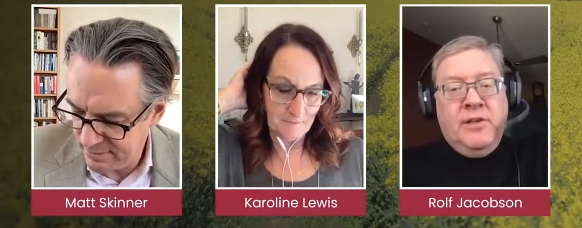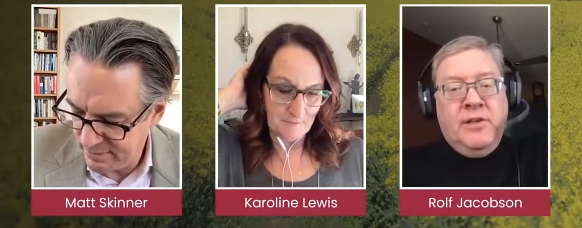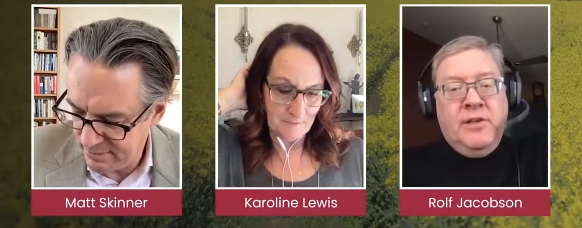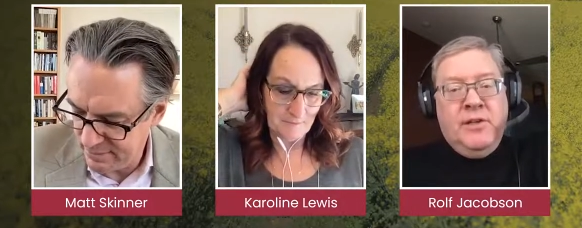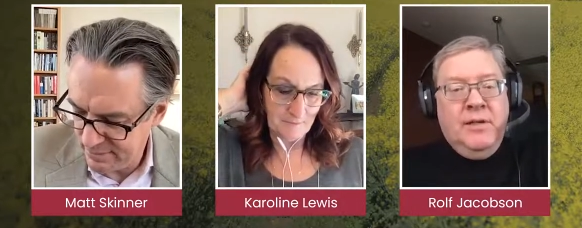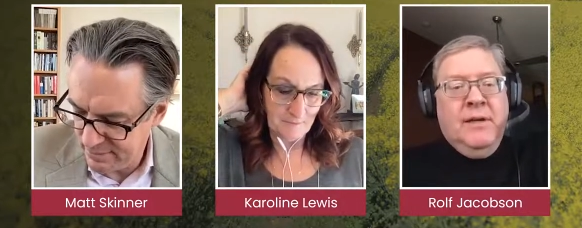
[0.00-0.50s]

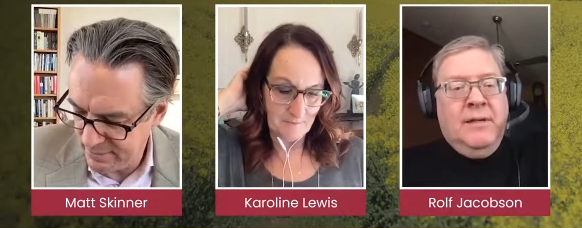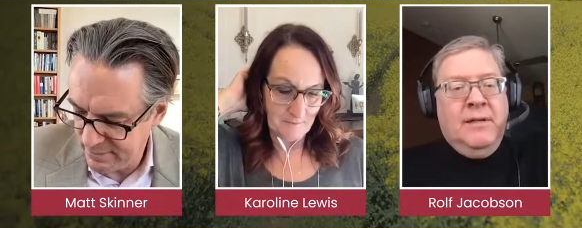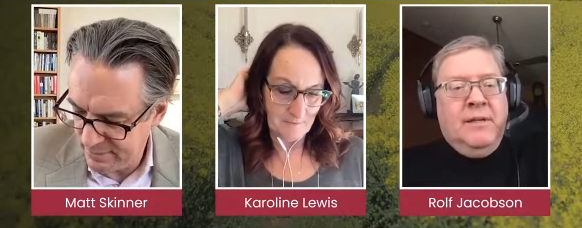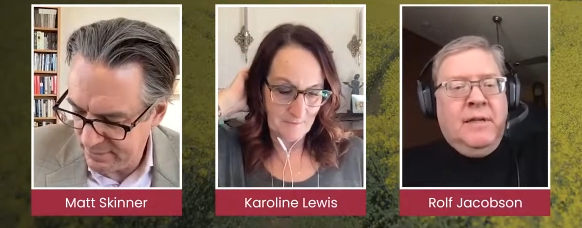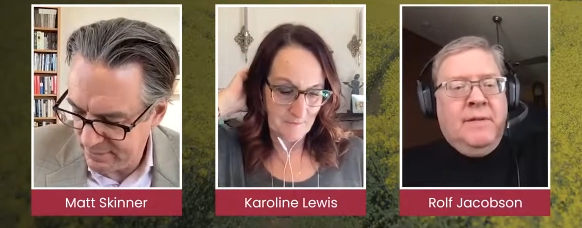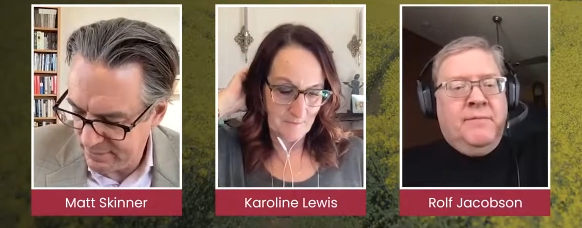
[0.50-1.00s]
Speaker 1: Third,
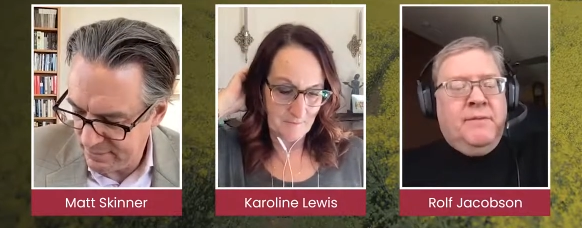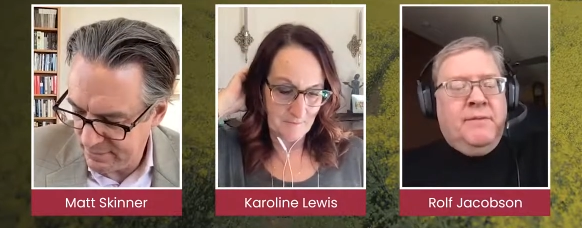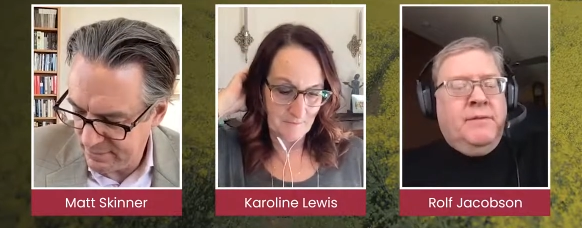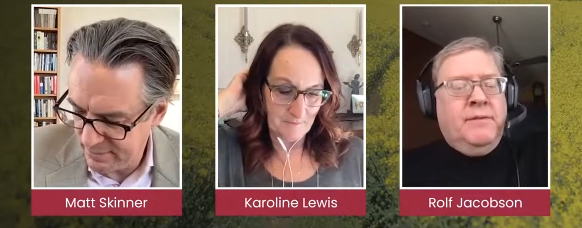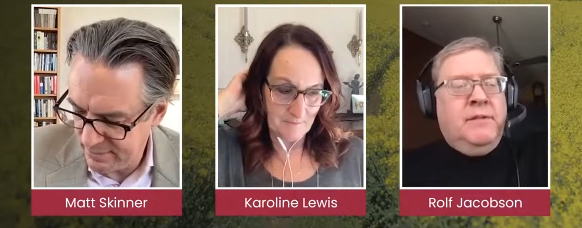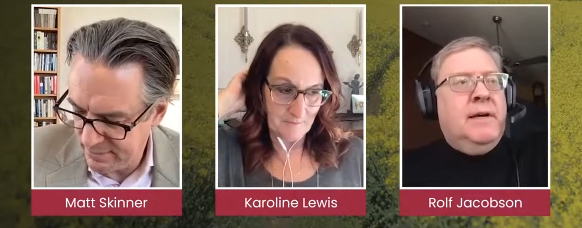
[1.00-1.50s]
the
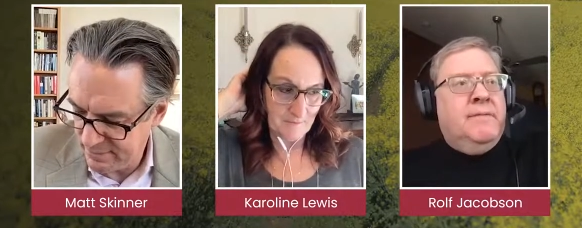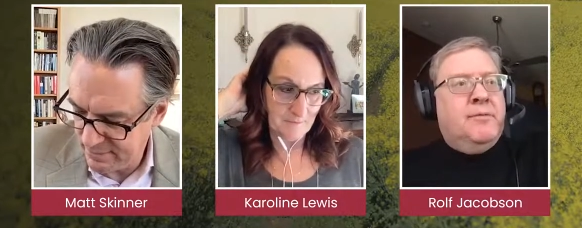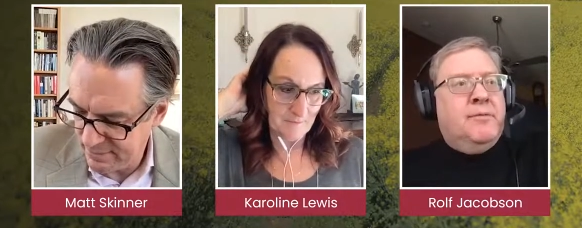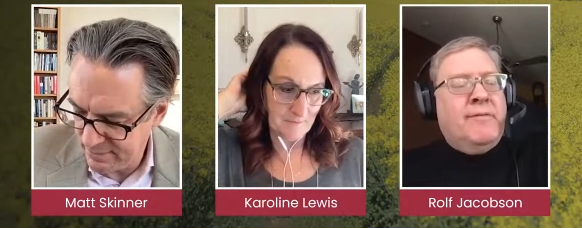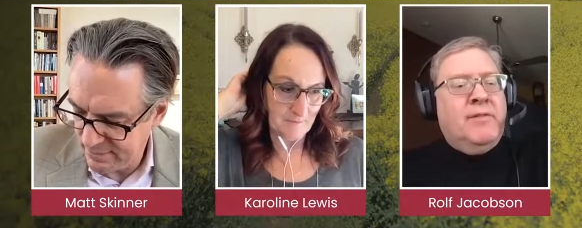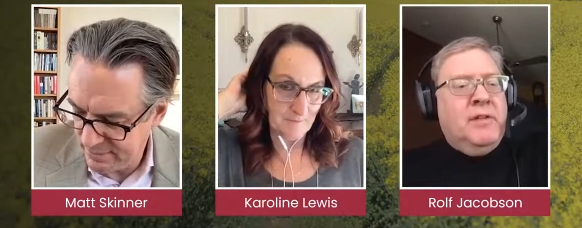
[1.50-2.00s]
gift of
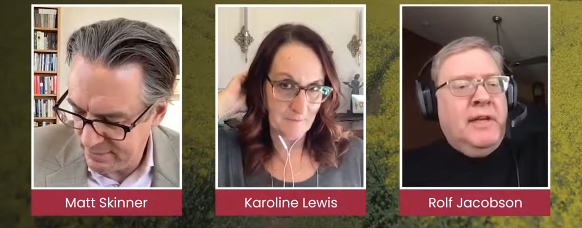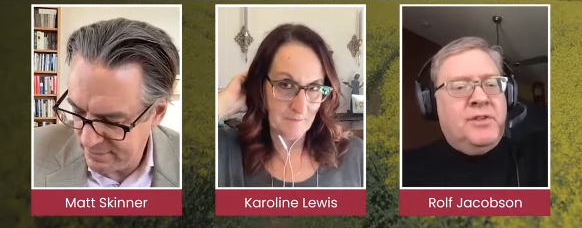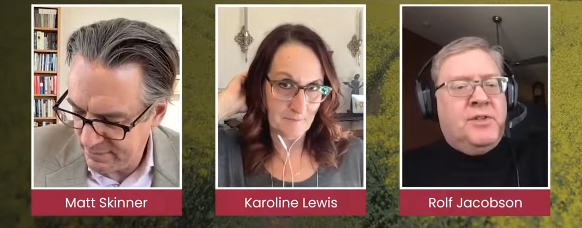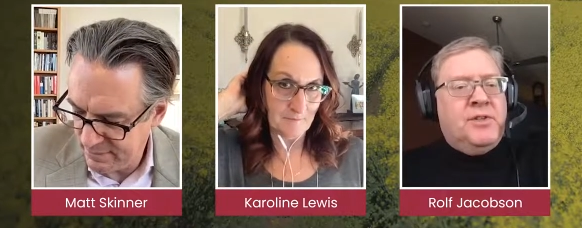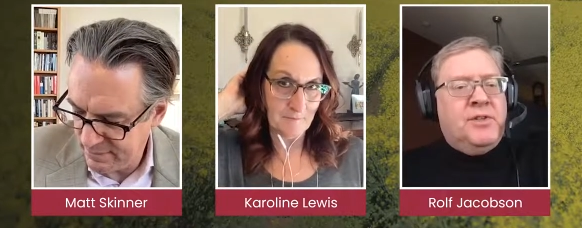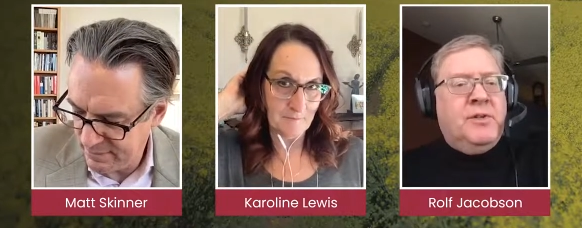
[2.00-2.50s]

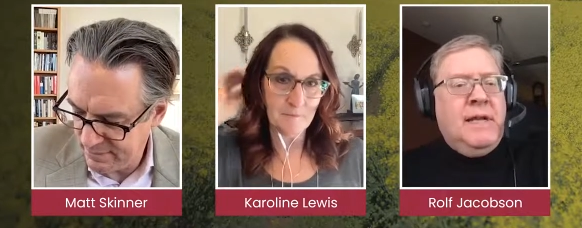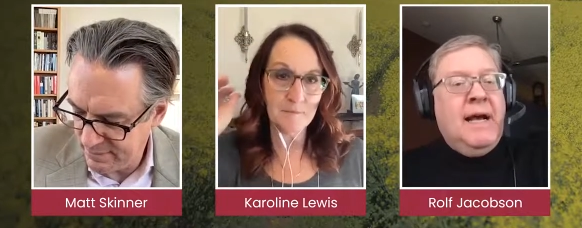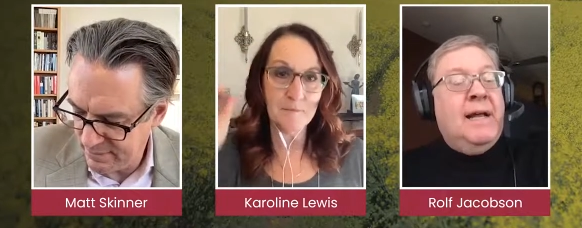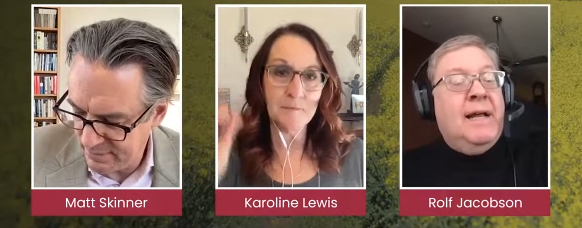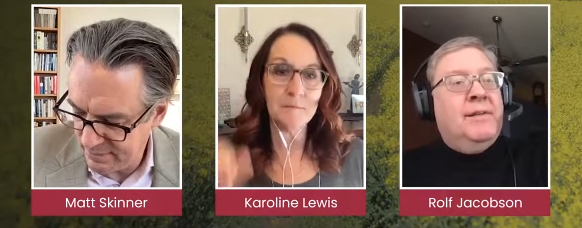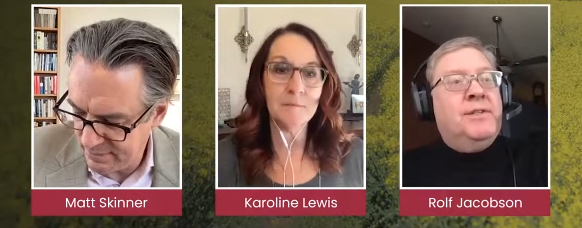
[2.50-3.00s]
revelation or
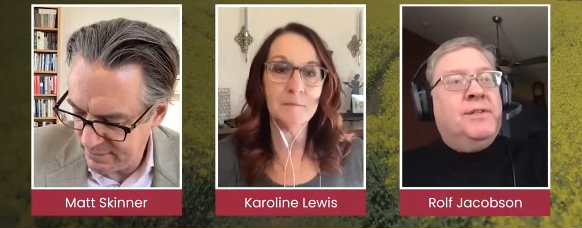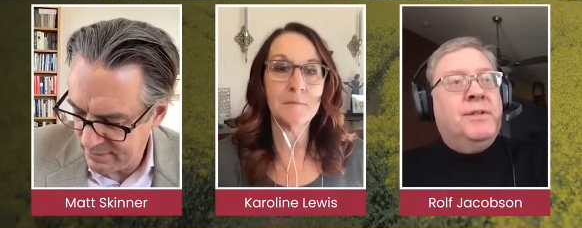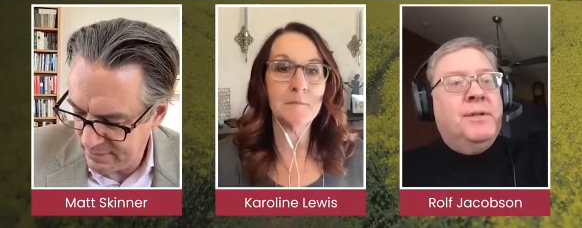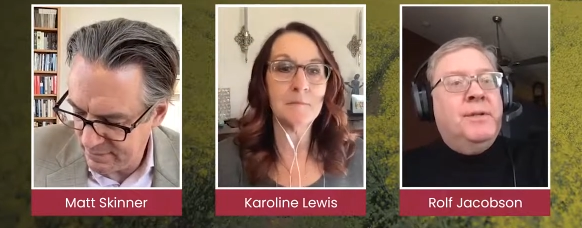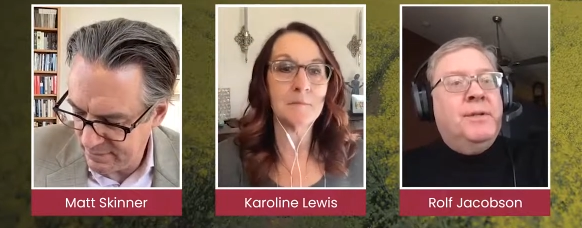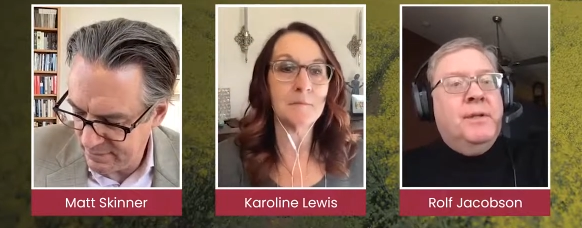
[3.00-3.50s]

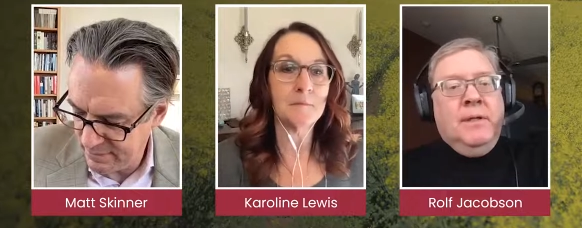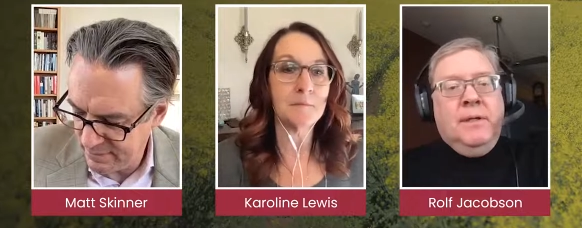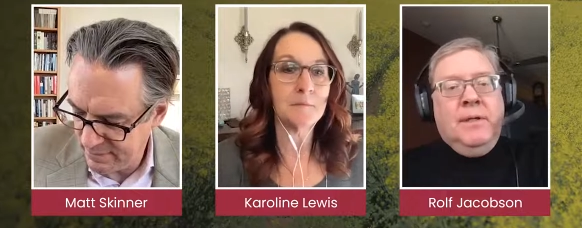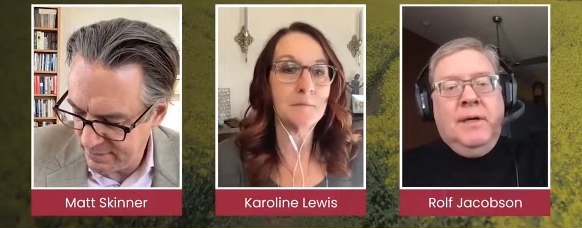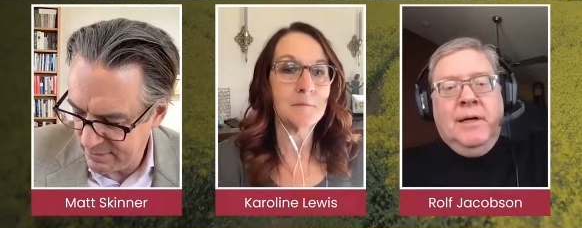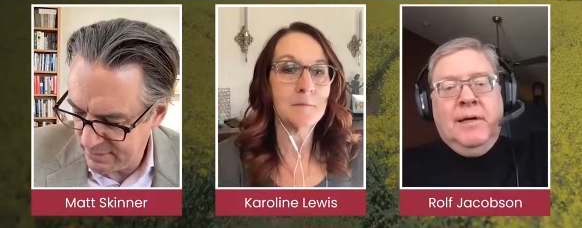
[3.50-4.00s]
knowledge.
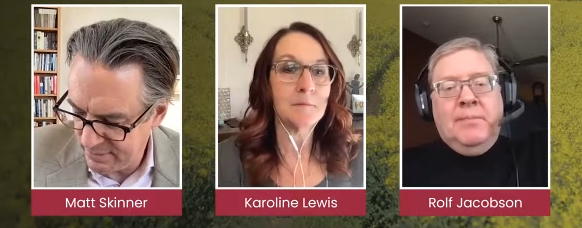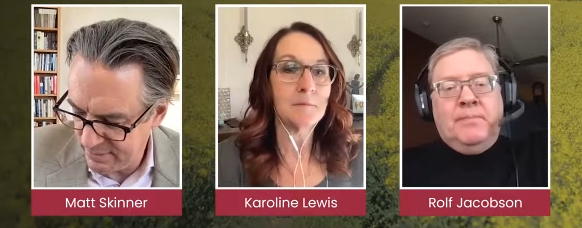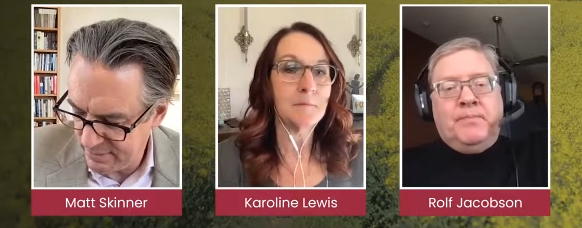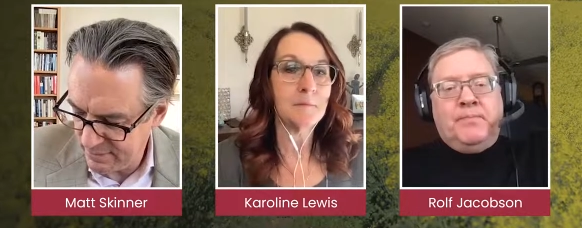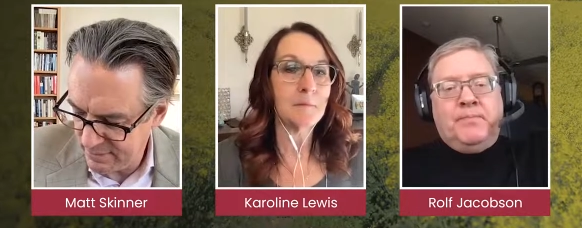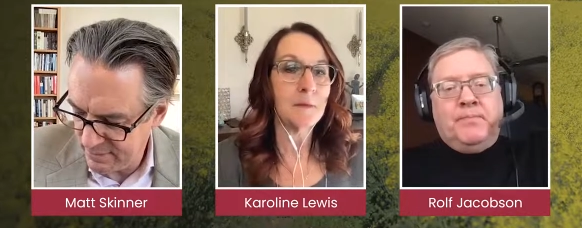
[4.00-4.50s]
Um,